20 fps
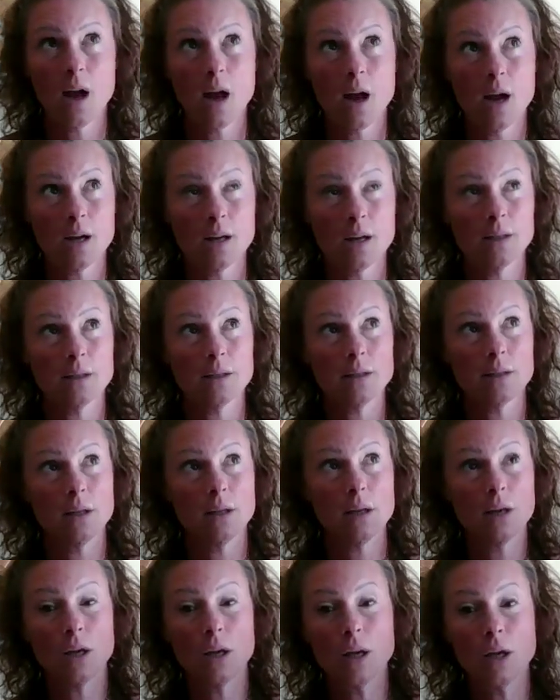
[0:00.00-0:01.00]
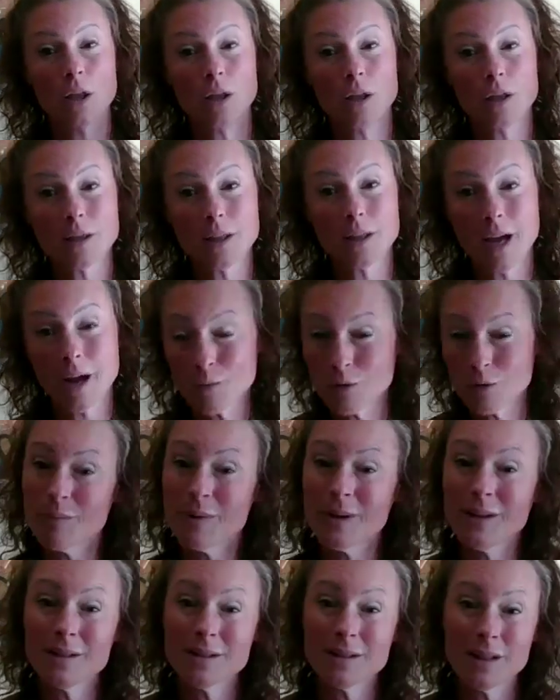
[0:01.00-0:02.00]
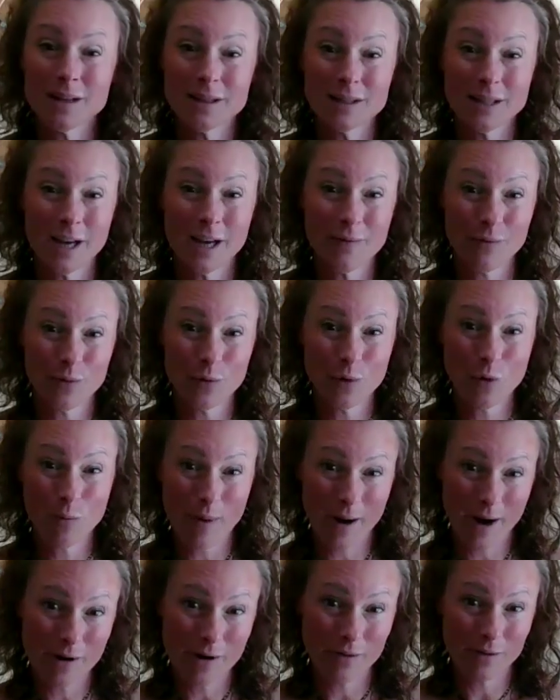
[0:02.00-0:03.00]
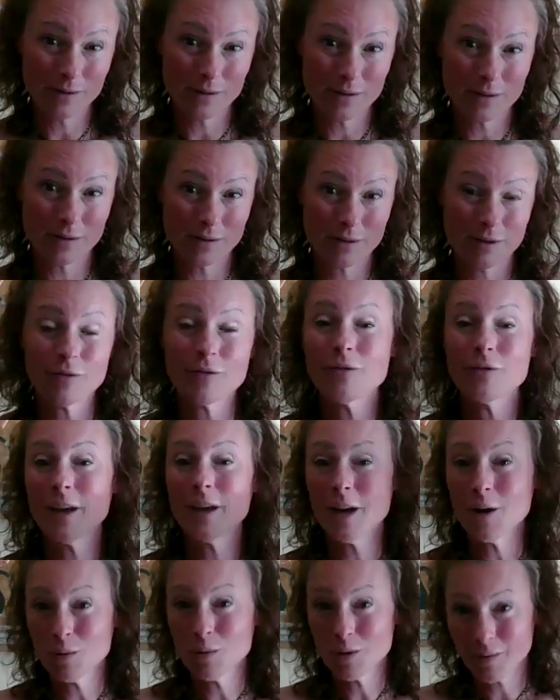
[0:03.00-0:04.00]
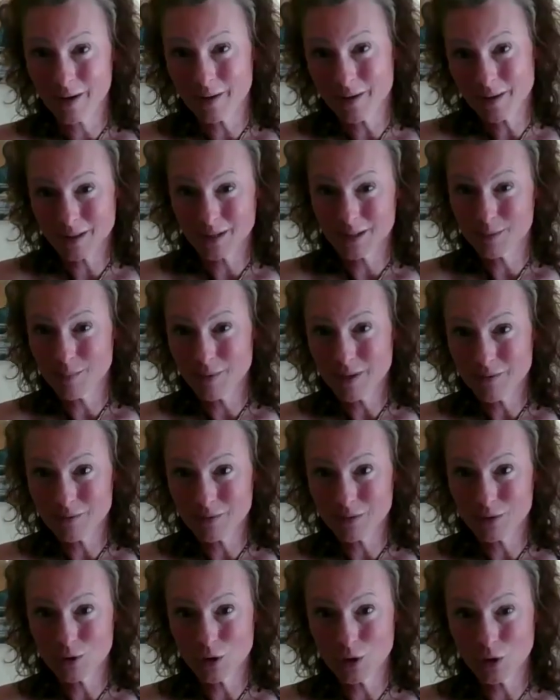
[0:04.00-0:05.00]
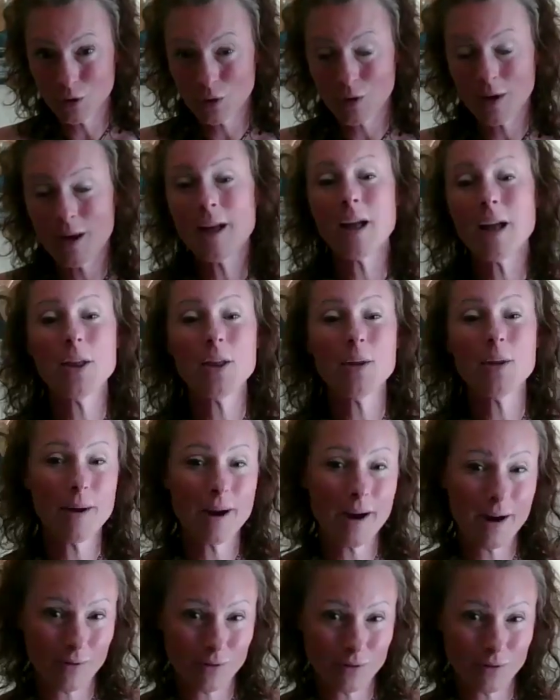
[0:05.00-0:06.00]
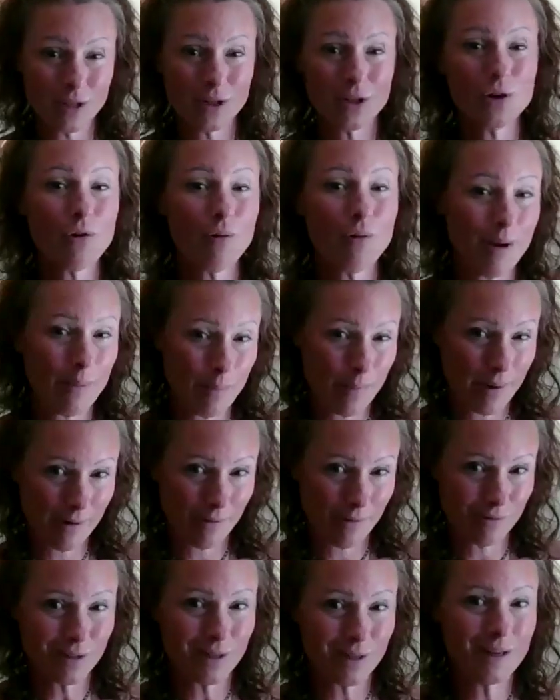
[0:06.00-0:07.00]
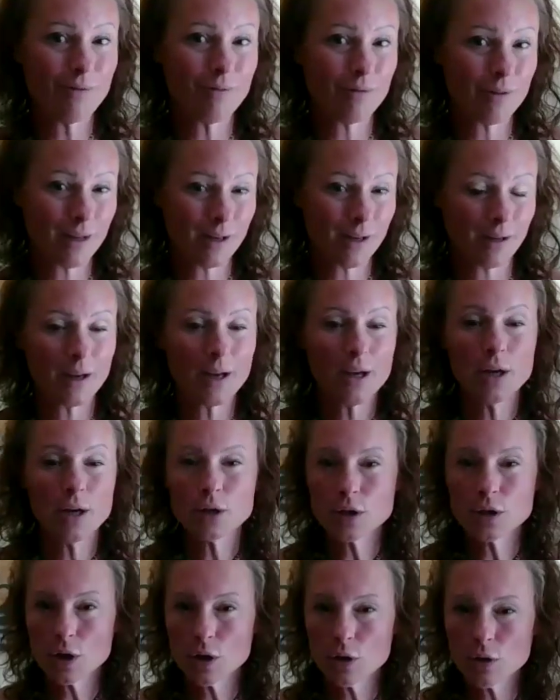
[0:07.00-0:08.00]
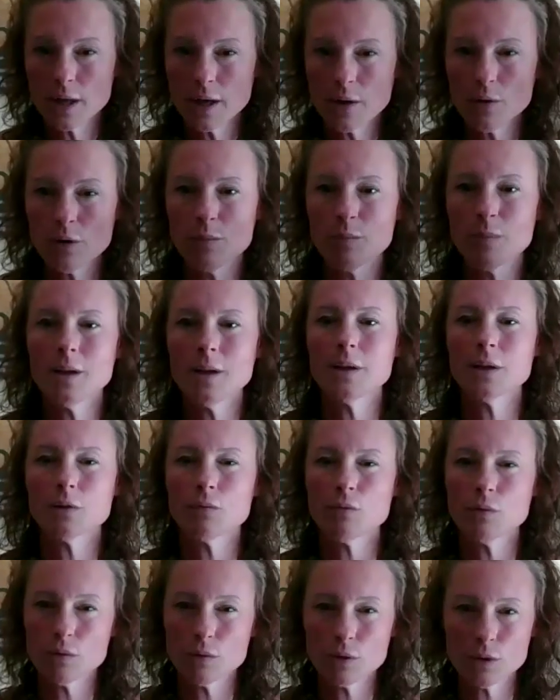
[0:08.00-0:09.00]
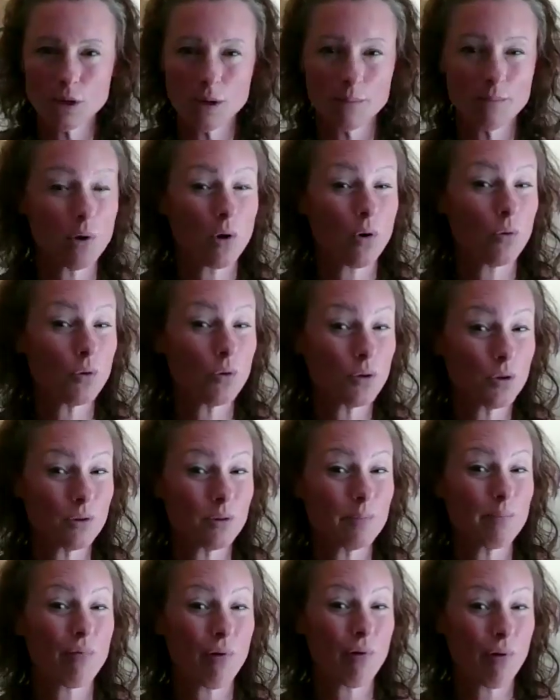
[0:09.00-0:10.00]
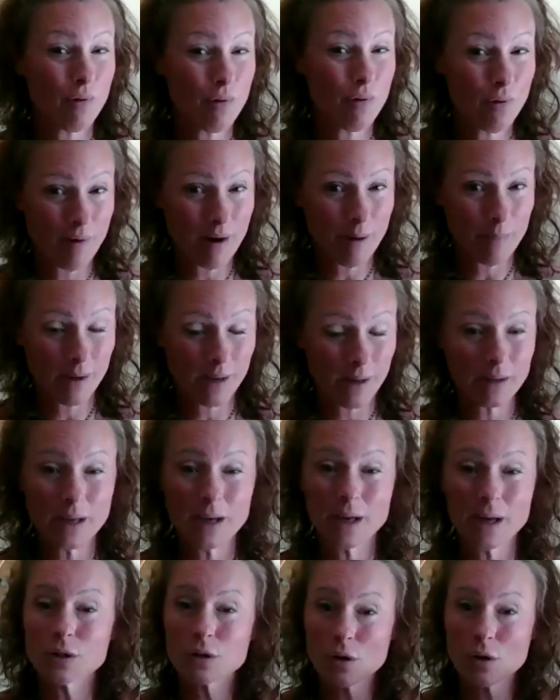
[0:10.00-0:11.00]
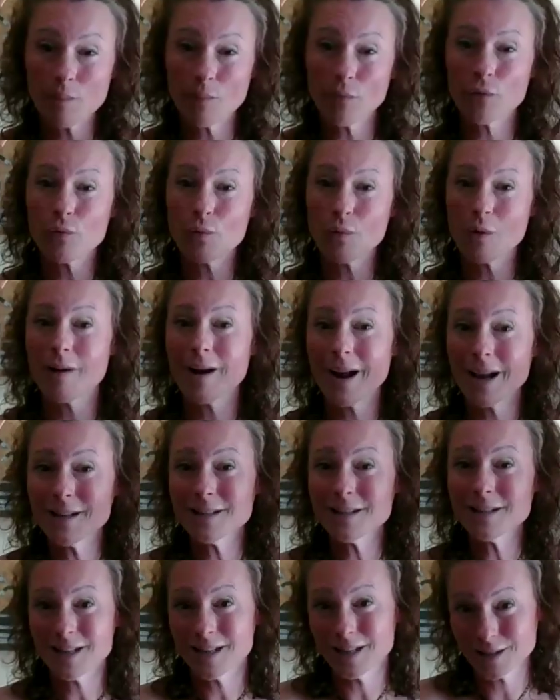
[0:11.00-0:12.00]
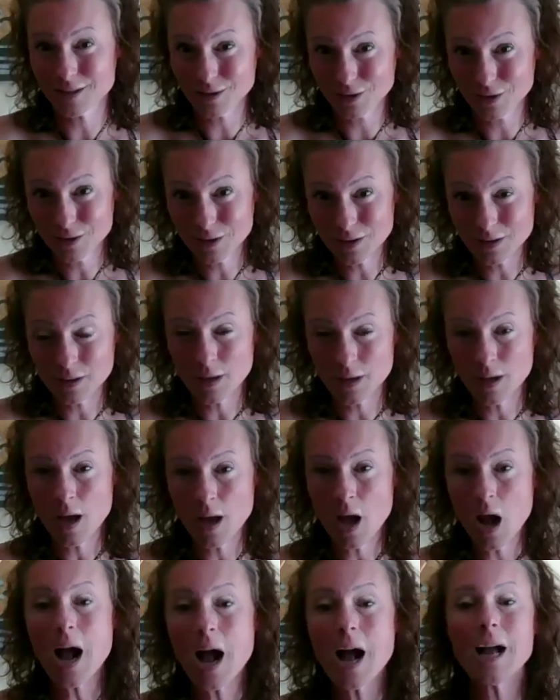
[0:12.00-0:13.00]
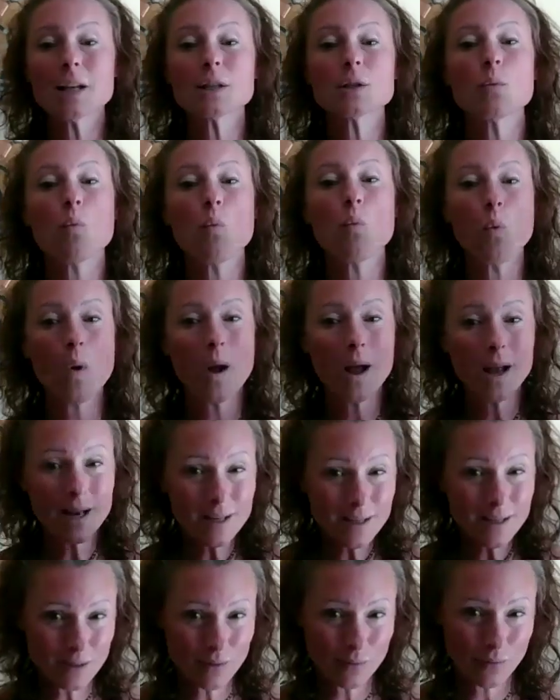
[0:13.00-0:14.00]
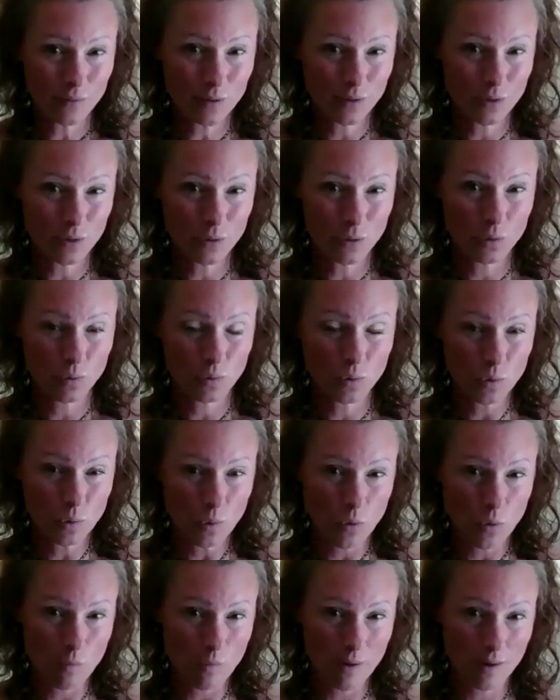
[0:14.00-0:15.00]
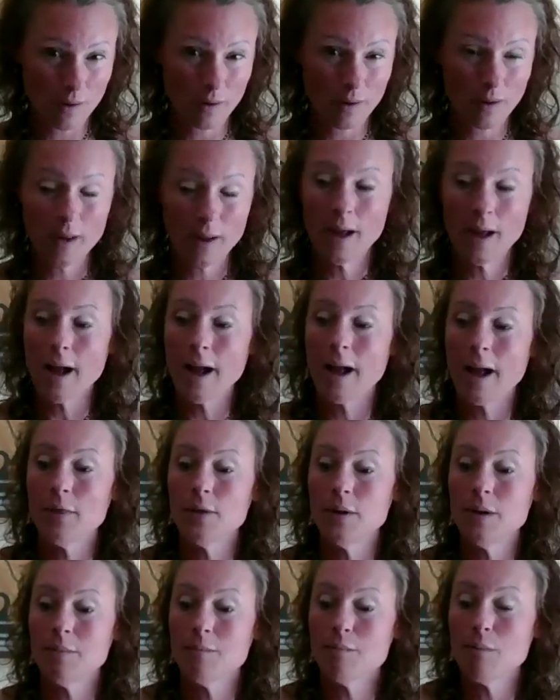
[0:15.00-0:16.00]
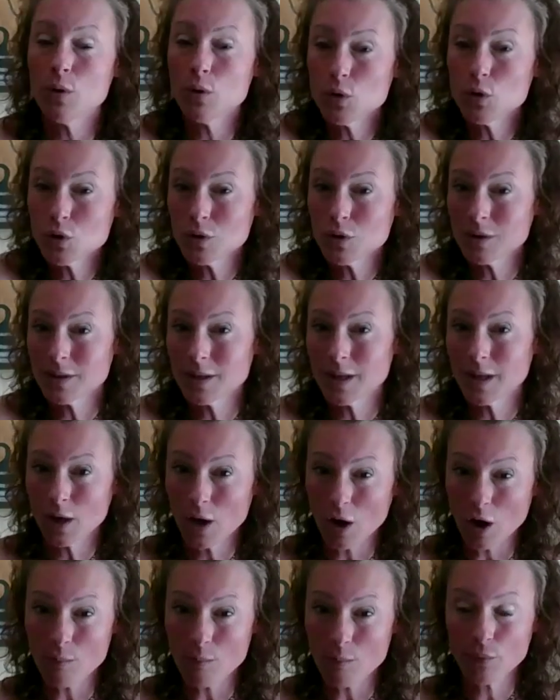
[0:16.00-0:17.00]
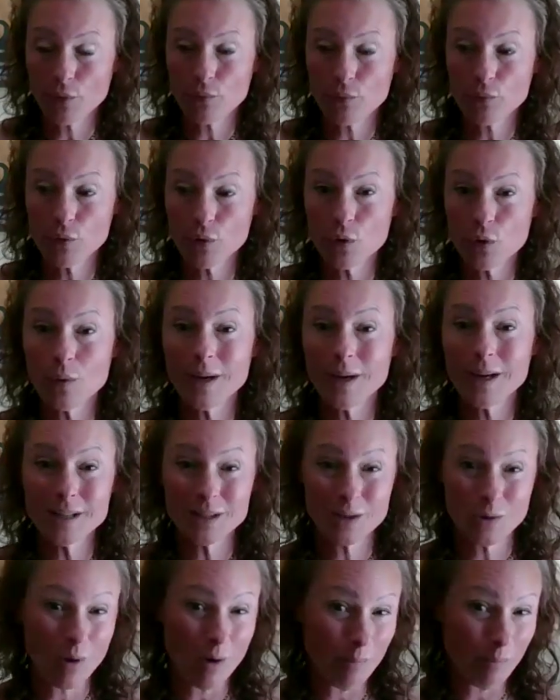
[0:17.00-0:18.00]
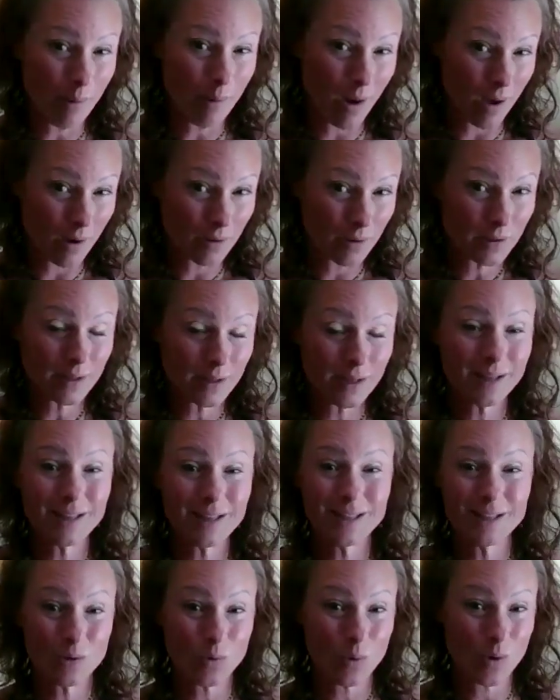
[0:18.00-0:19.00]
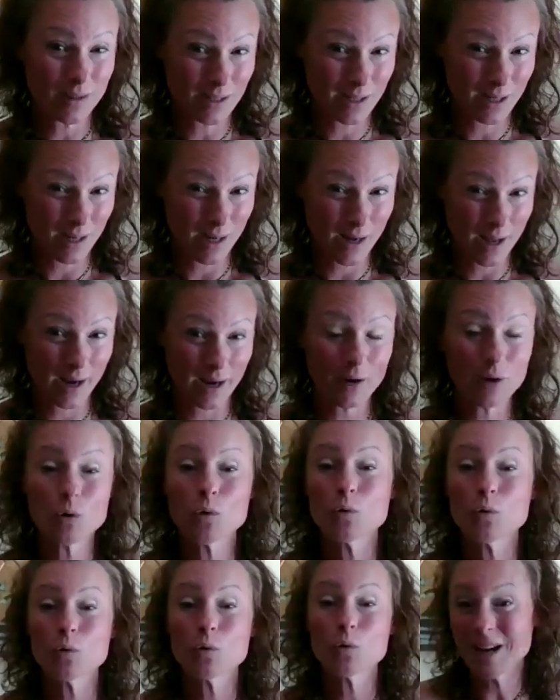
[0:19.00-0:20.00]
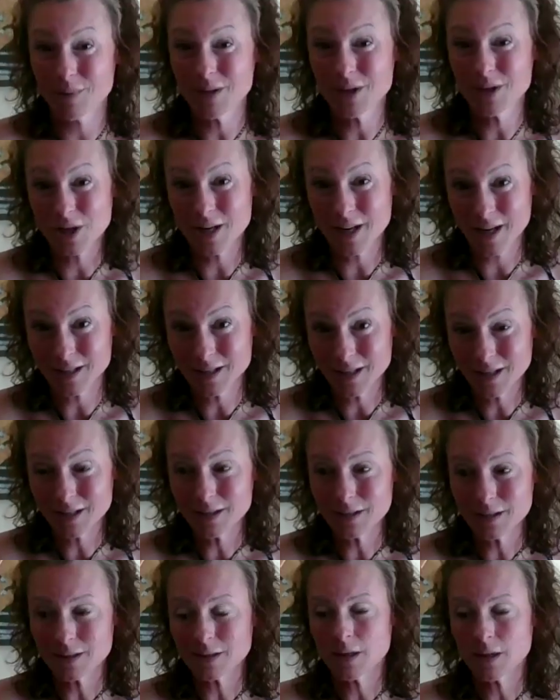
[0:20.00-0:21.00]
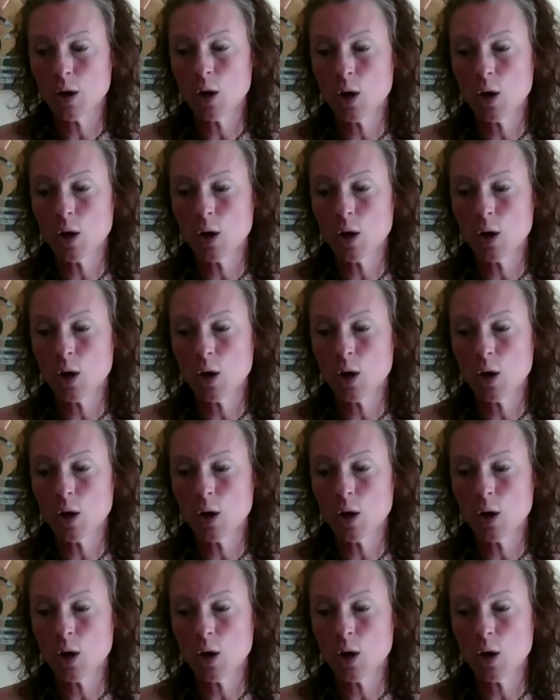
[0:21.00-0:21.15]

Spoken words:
And that would have been the same for your parents. They would have had the experience too, and the parents and the grandparents and everything. So there would have been this real subconscious programming that has gone through our ancestors, as well as the physical trauma and the emotions that come through into our blood and into our DNA, called epigenetics.